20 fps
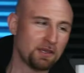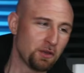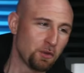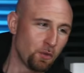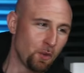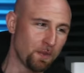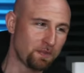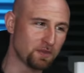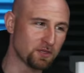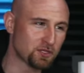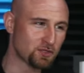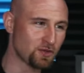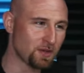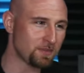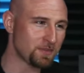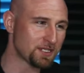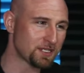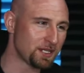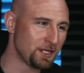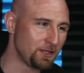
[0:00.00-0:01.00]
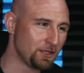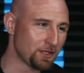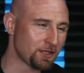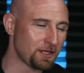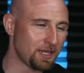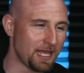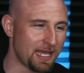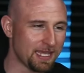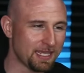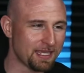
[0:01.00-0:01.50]
what the stream is going to look
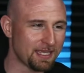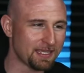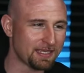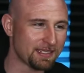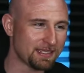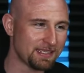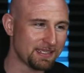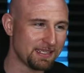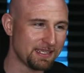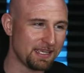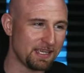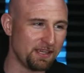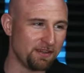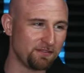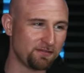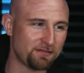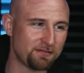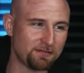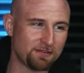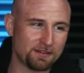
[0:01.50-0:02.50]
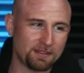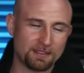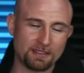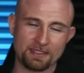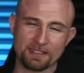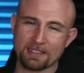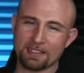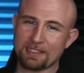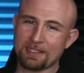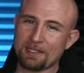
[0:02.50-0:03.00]
like if
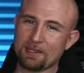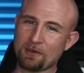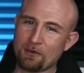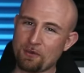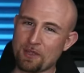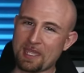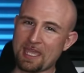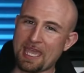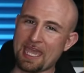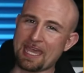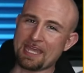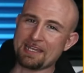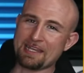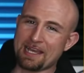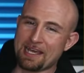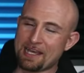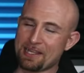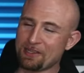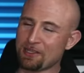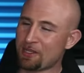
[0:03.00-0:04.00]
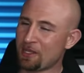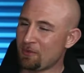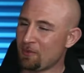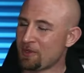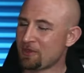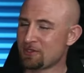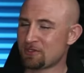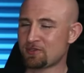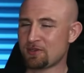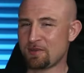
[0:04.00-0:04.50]
we can look at
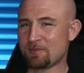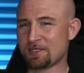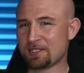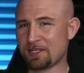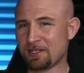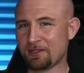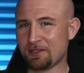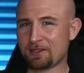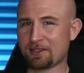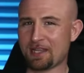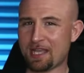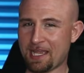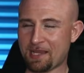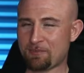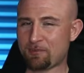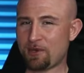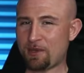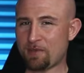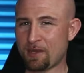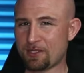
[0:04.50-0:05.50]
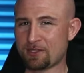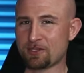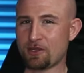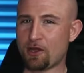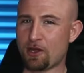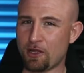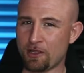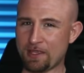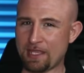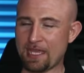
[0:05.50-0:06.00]
what the stream is going to look like pretty much
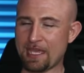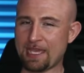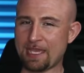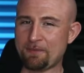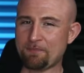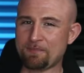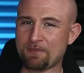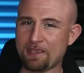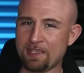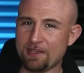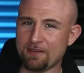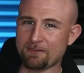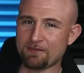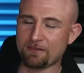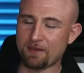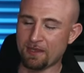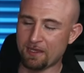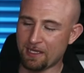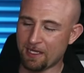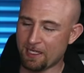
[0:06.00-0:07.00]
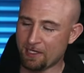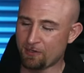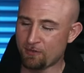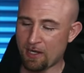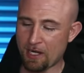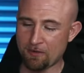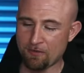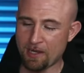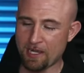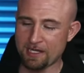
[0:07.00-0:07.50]
all day if
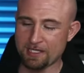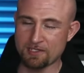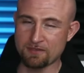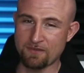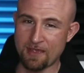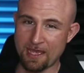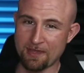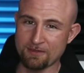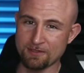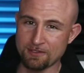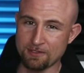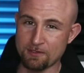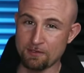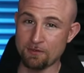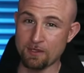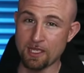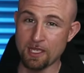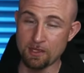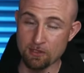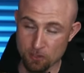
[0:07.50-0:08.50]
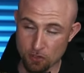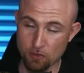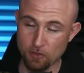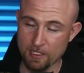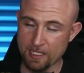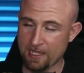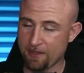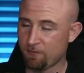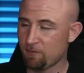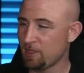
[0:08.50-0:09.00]
Craig Wright is found to
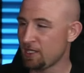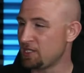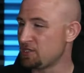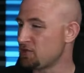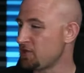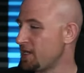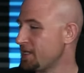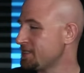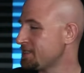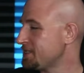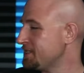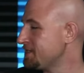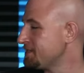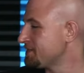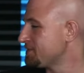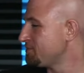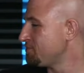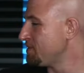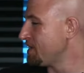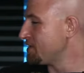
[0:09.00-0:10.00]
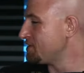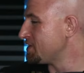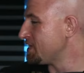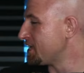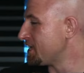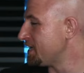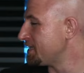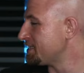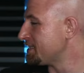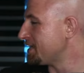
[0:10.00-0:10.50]
truly have plagiarized his PhD
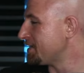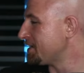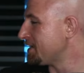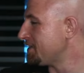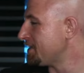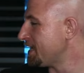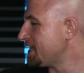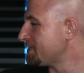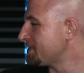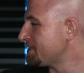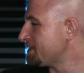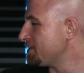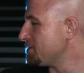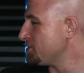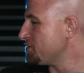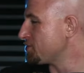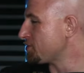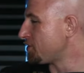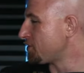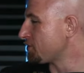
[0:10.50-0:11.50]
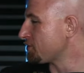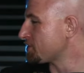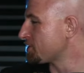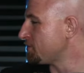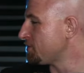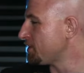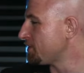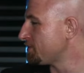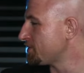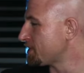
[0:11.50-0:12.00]
content. And that's in a news article
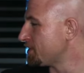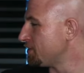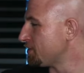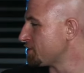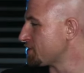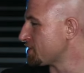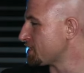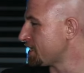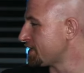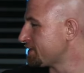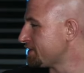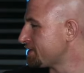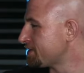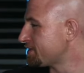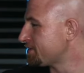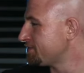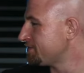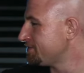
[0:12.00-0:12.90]
somewhere. It's going to look just like this.